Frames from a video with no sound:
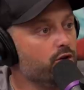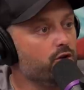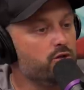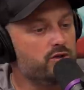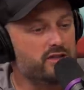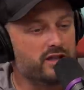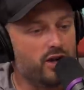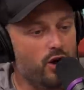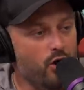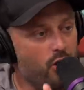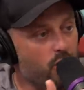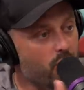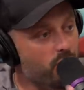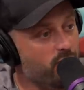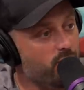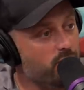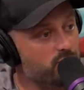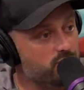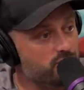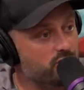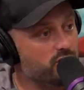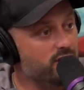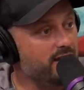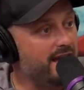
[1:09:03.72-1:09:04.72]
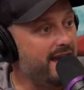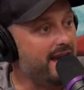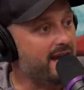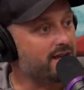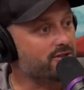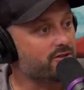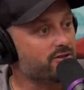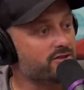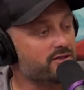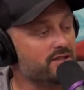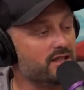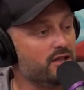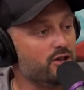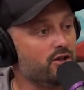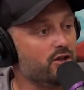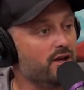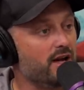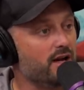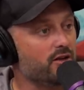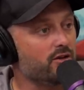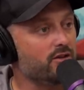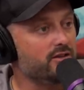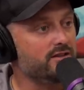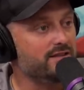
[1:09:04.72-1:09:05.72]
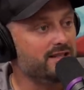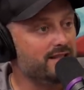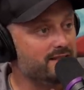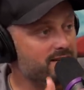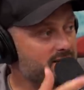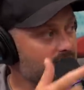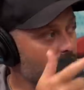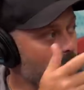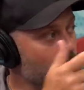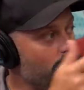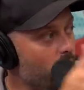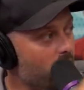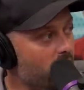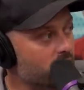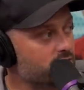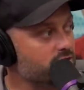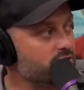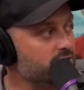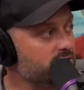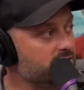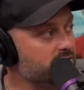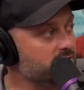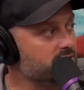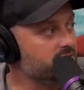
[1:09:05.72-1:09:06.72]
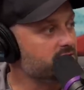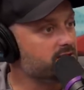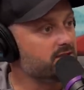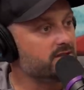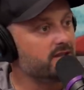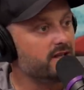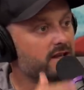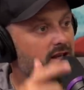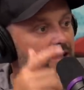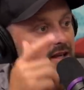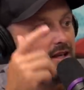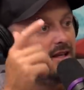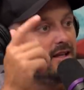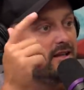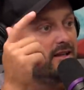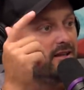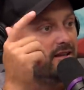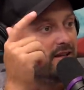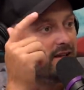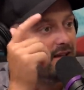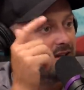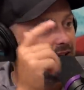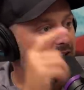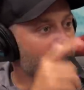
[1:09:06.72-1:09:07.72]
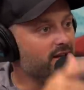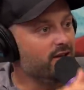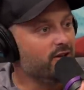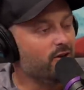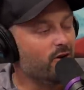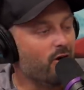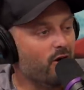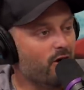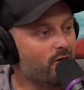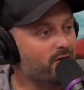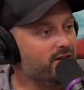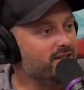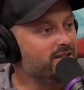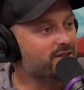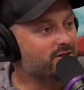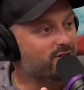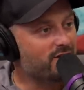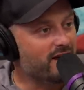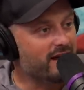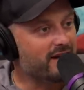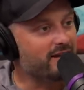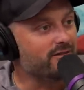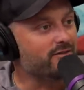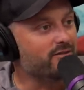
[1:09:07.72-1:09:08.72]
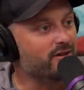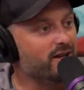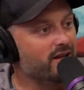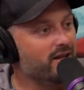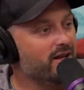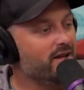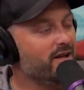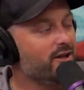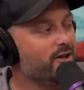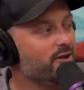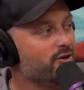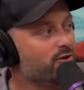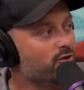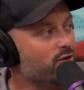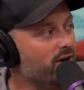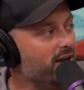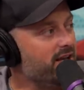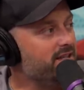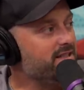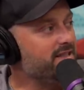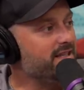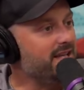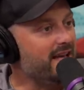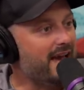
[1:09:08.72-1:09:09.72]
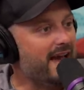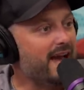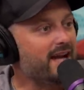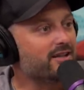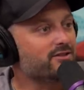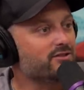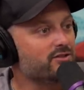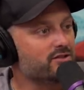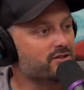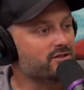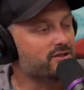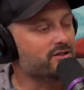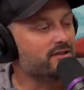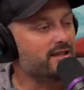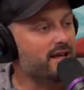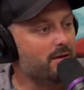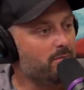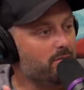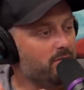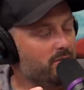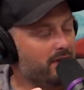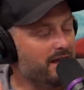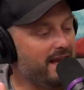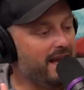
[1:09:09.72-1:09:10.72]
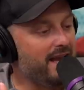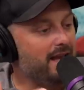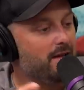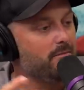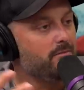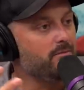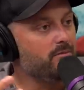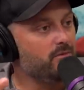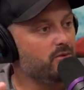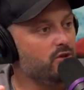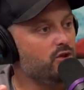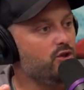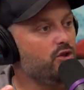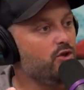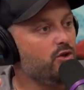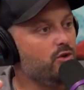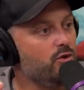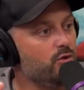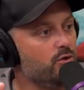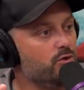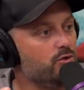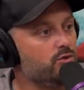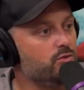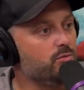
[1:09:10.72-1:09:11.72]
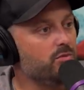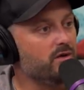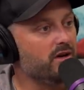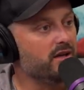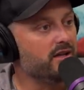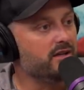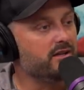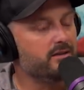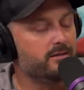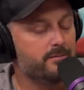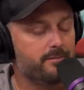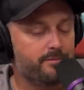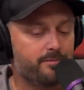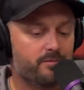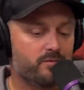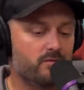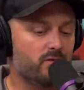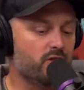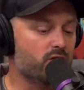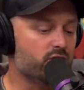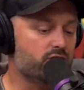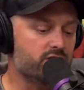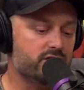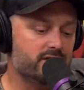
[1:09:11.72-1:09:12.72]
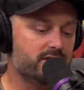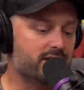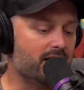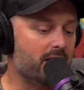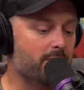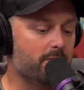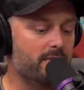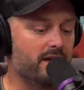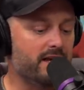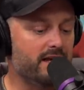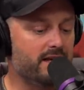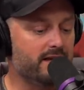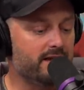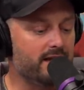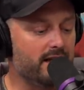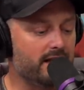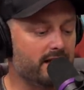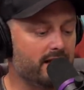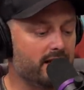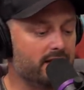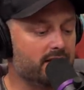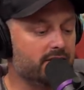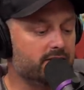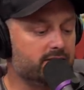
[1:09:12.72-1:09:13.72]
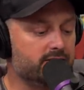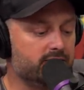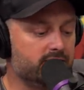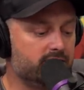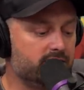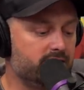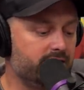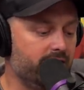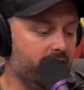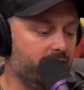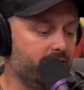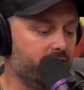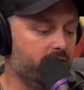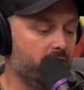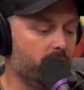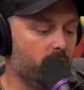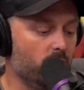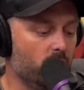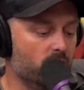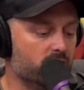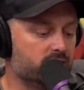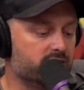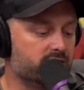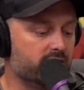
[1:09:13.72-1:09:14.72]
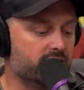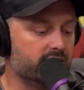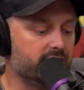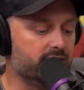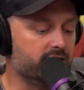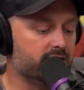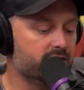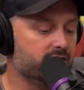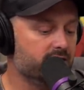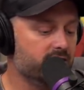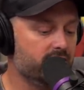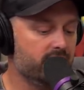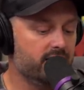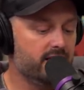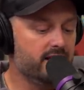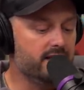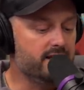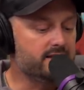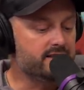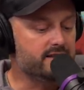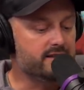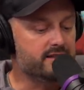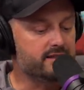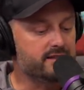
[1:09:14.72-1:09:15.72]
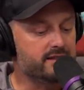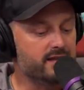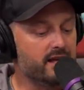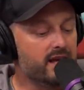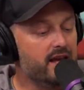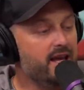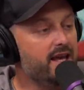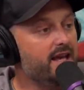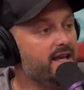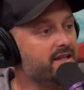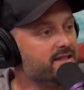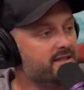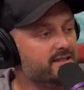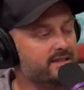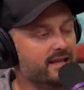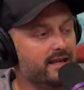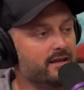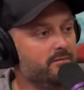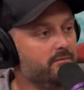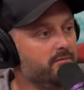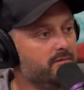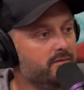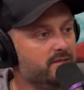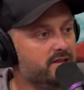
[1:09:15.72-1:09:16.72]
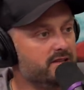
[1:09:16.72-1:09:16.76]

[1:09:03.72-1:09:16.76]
losing all those good actors that you're not going to, Denzel Washington's, all these kind of crazy actors that became huge, but they're just not making that kind of stuff anymore. It's like it's the same